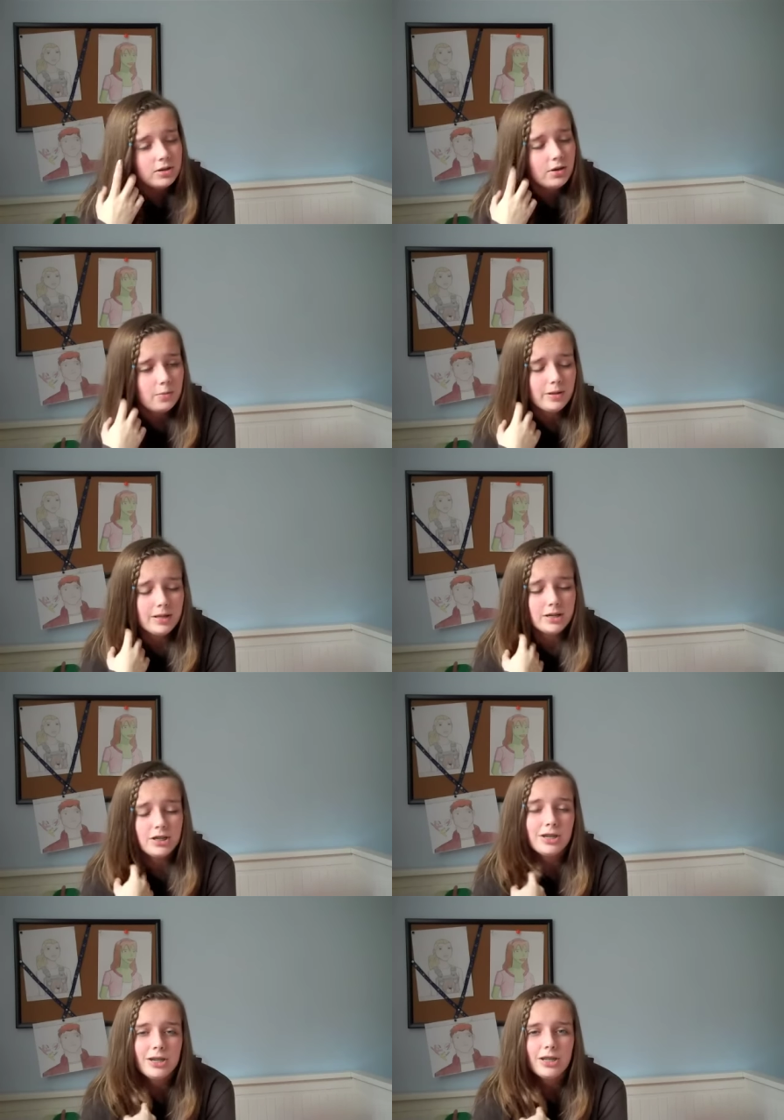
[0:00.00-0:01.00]
just hoping that
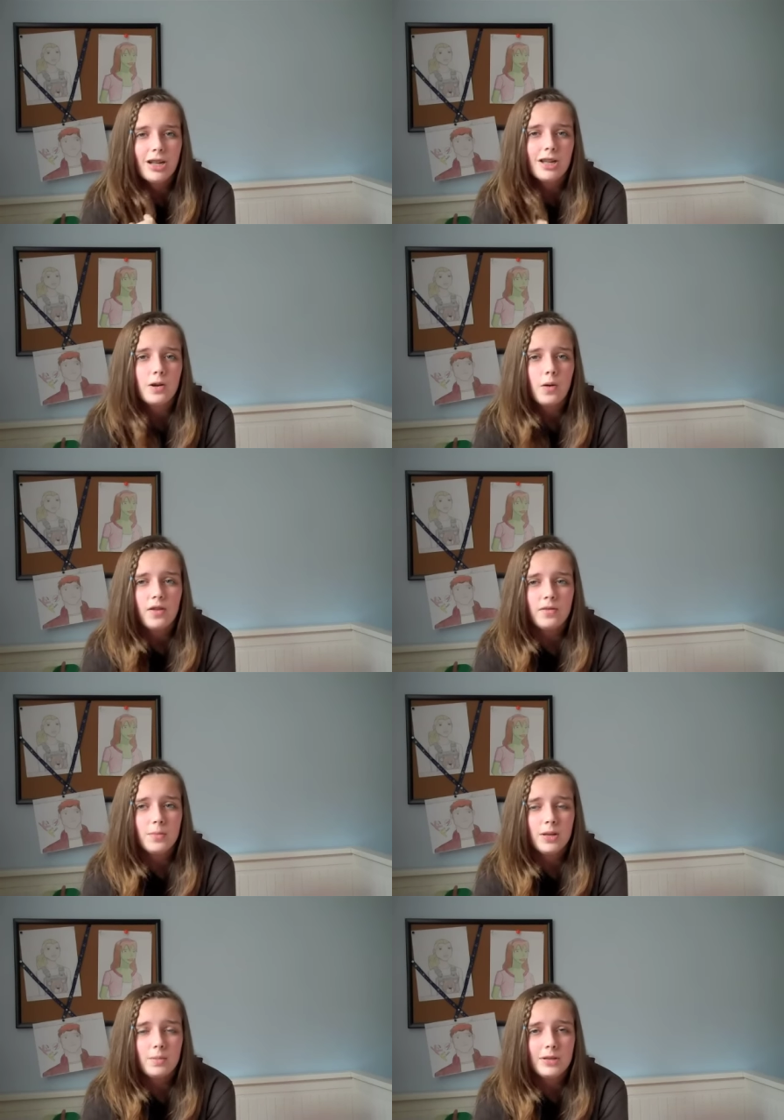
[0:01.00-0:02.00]
she didn't like go off and
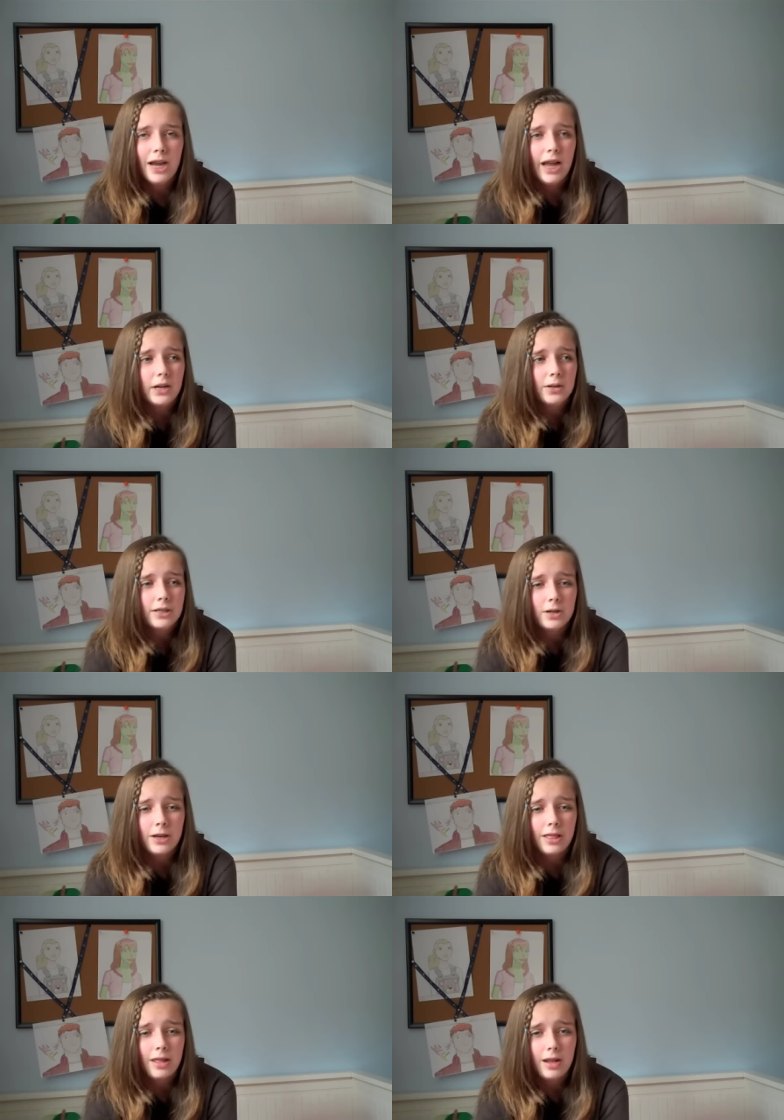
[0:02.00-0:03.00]
become tigress or
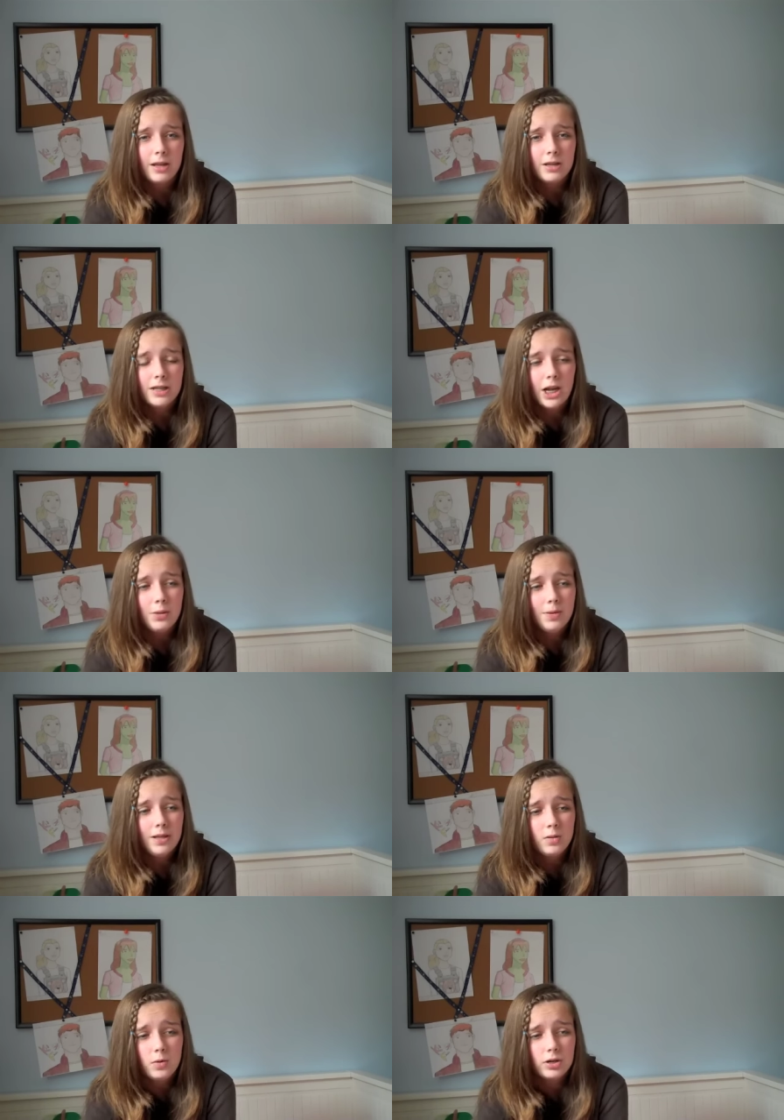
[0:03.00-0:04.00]
anything cuz that'd be
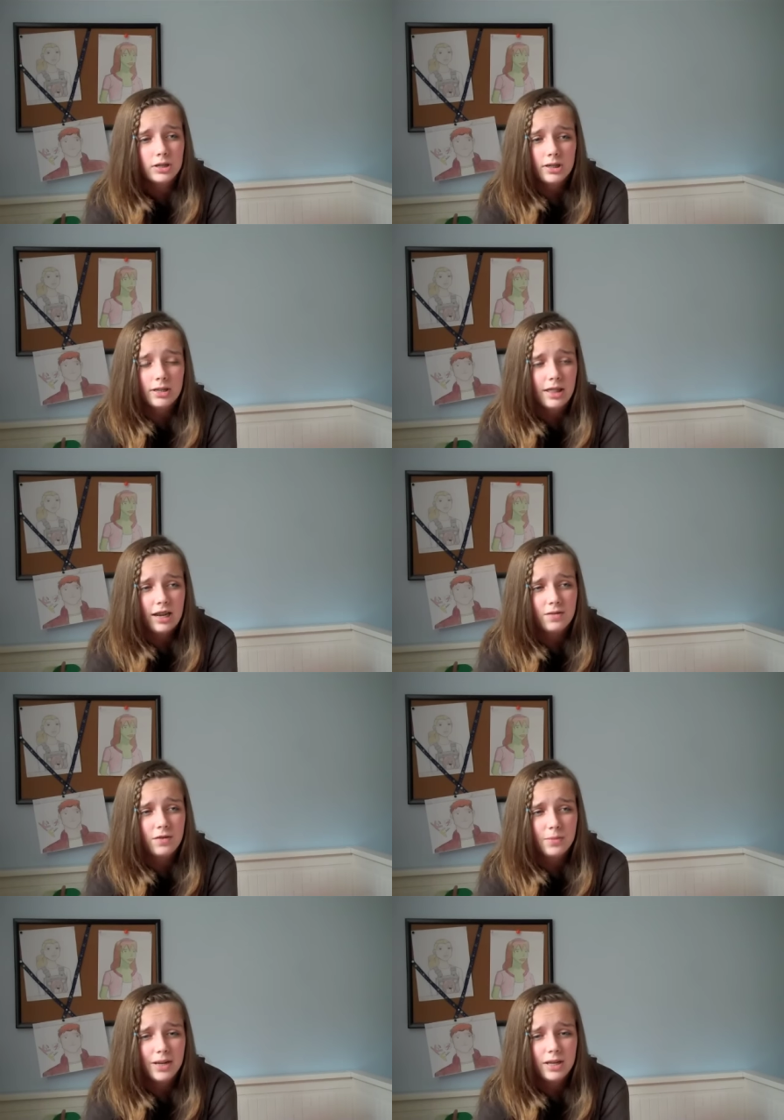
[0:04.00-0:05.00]
the worst thing
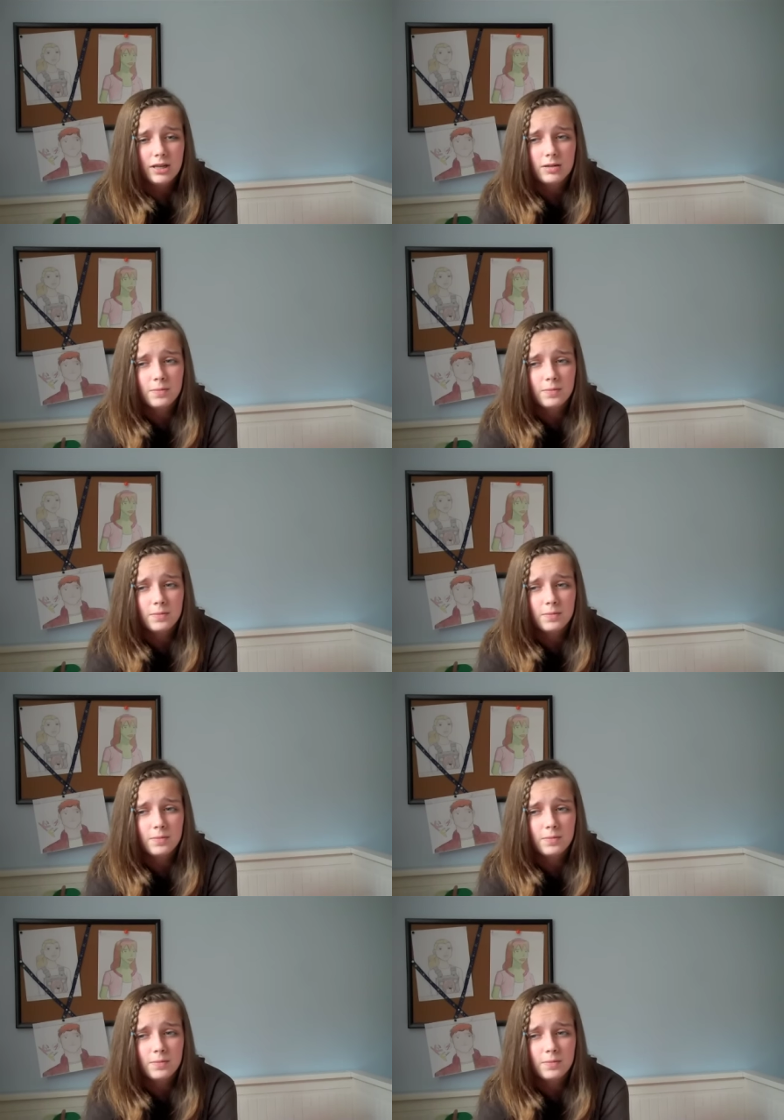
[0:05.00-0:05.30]
for me.